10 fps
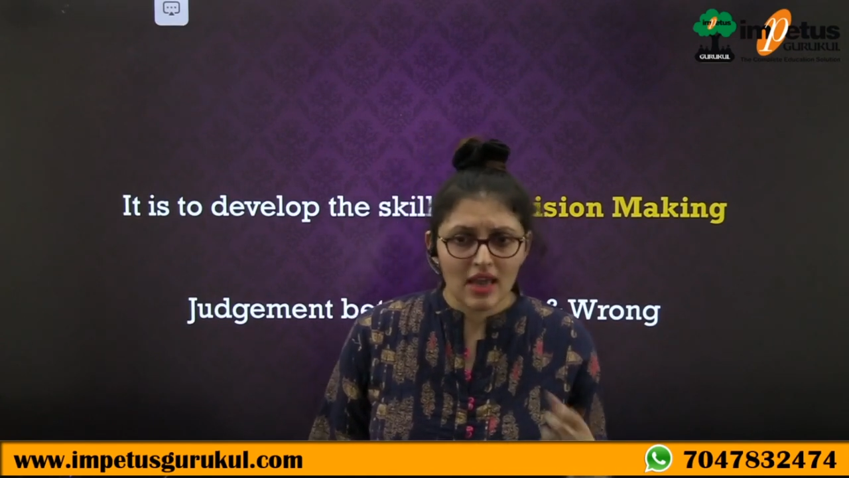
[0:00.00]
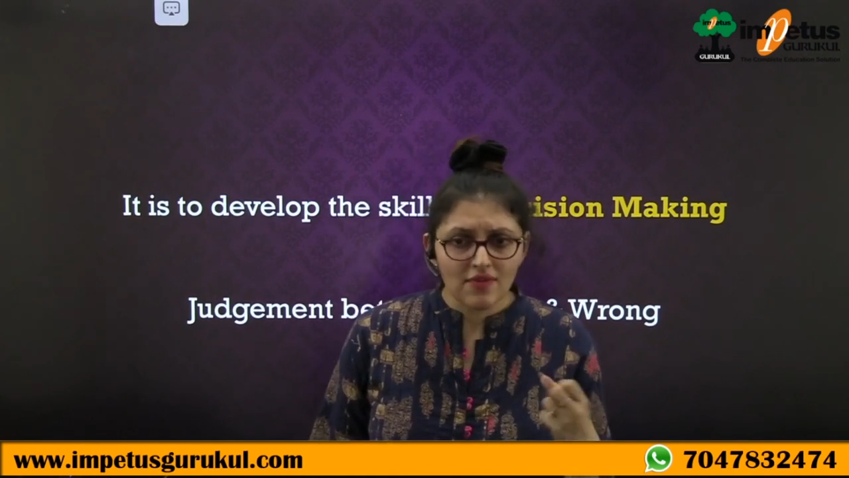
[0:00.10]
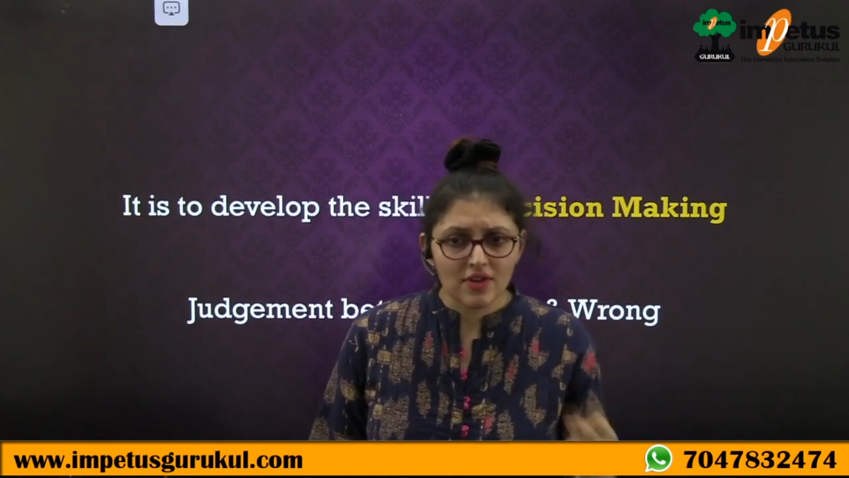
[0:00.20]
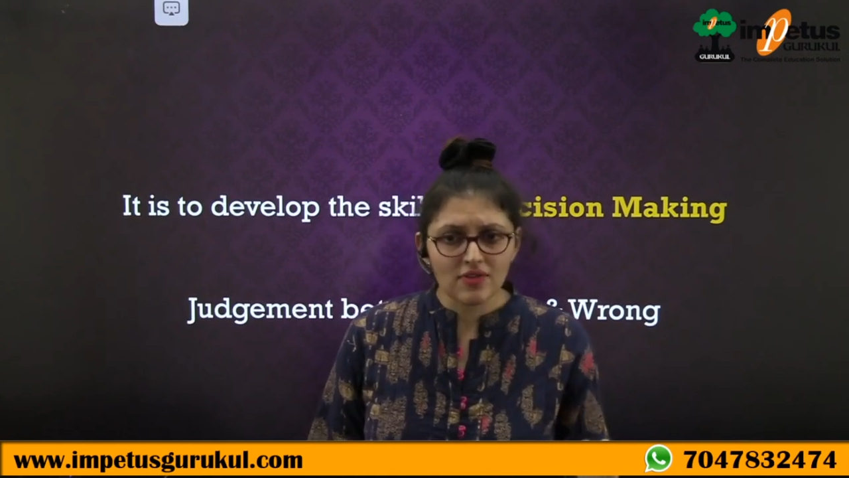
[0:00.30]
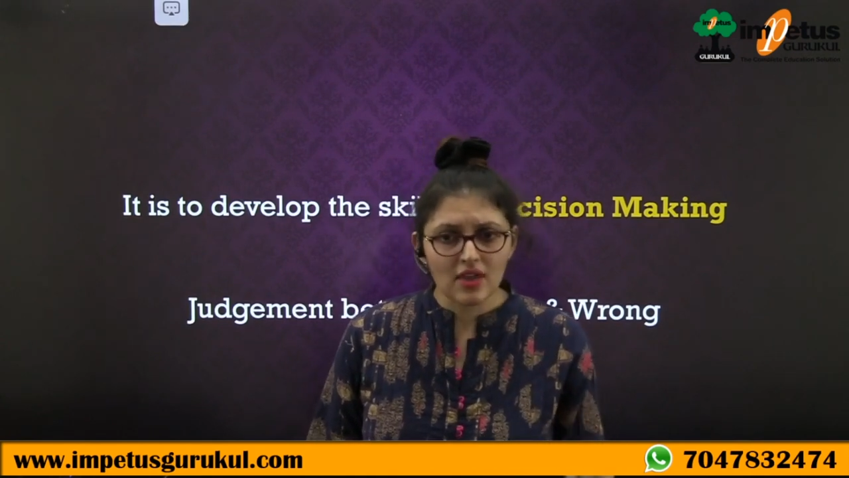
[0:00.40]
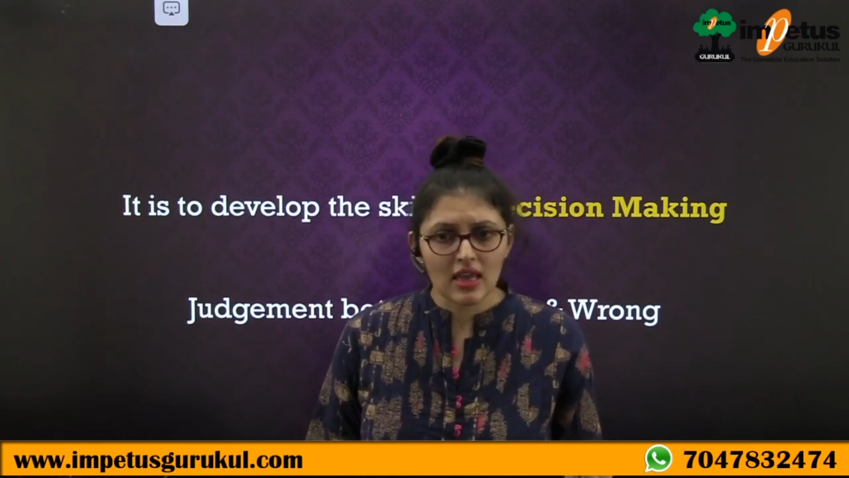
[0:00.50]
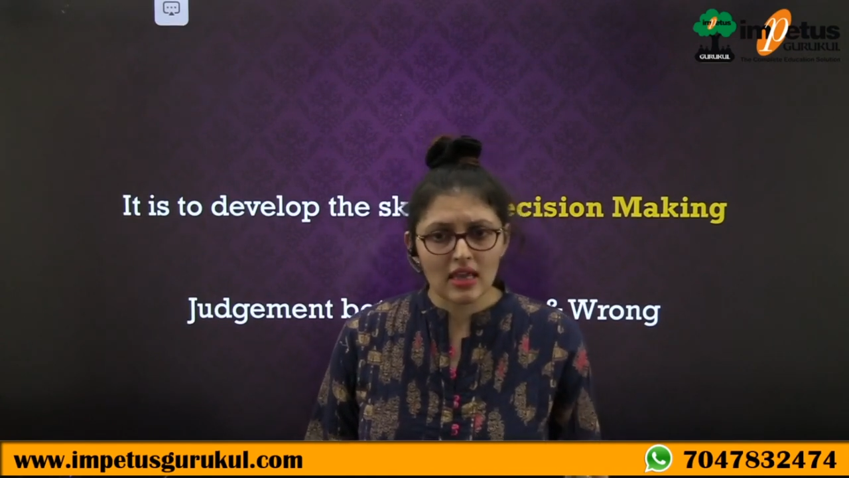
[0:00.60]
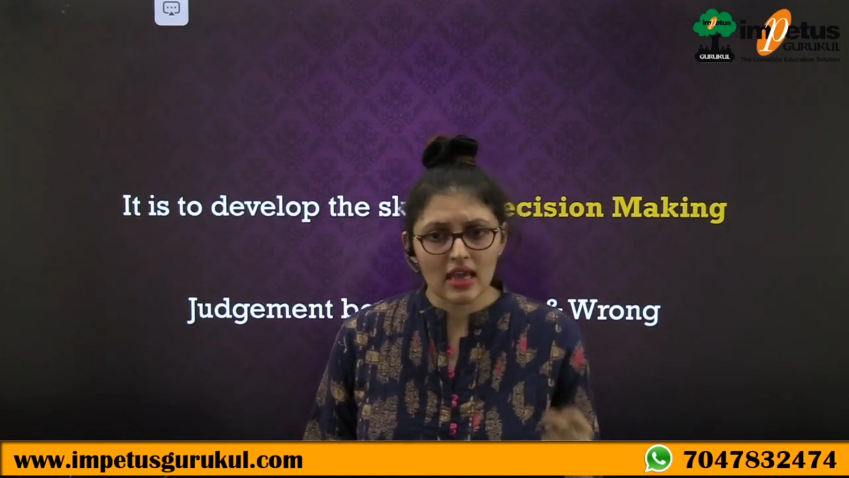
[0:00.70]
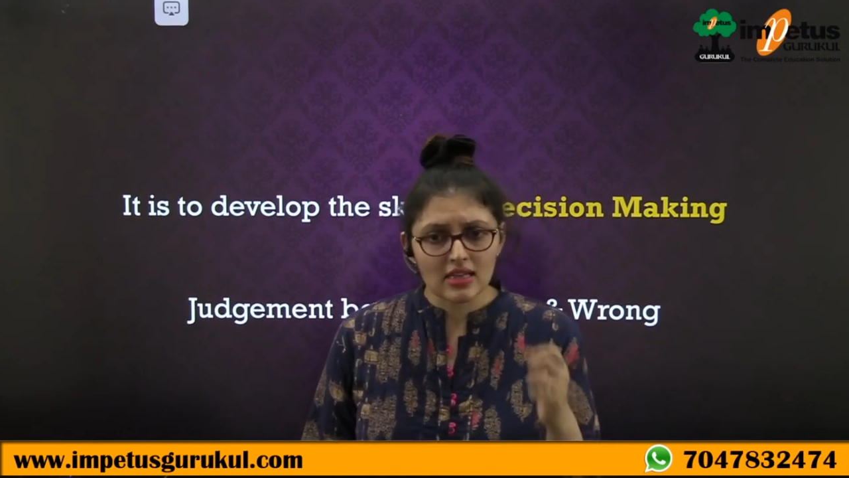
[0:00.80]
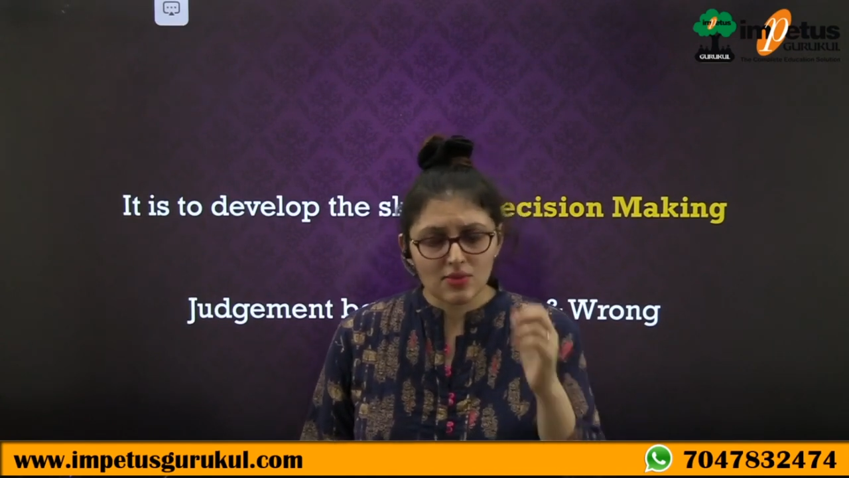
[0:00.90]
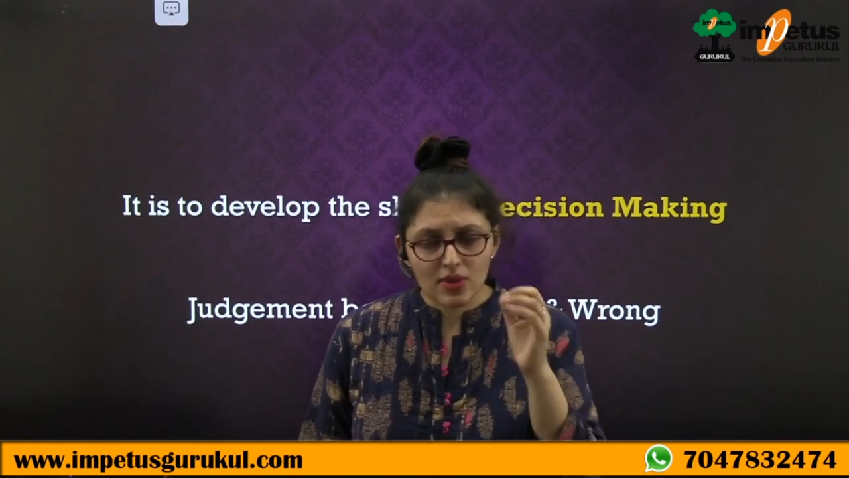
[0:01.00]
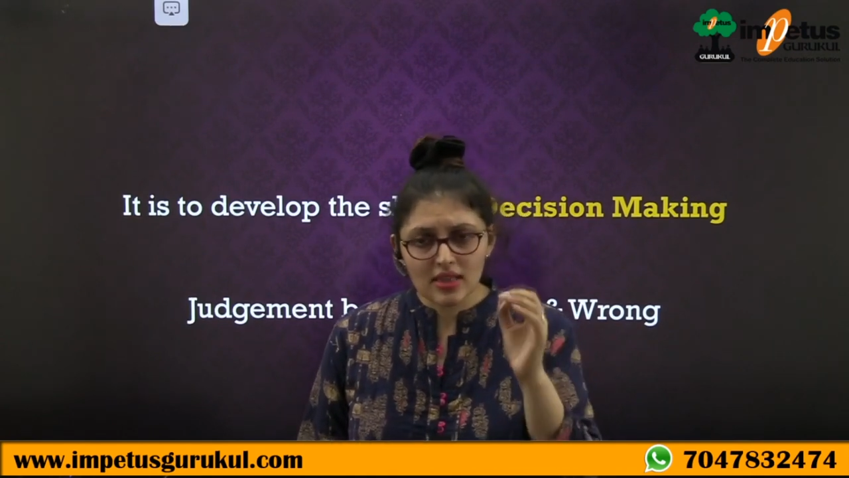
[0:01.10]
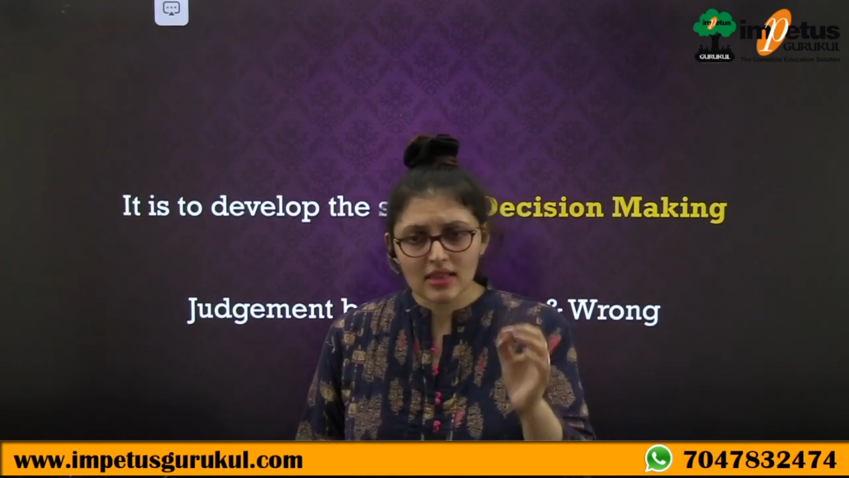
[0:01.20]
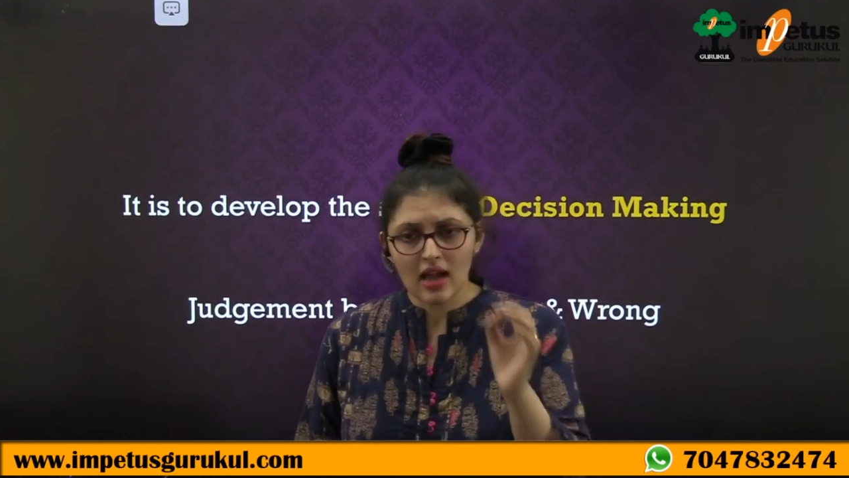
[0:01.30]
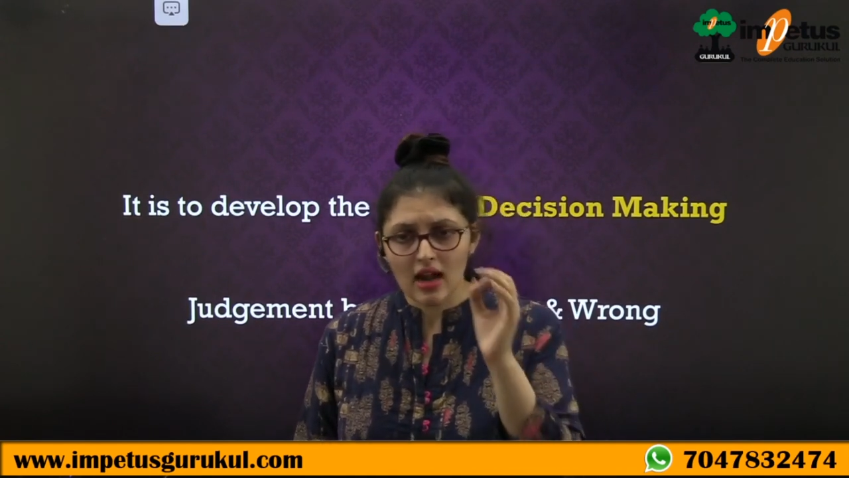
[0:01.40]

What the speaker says: everything is with an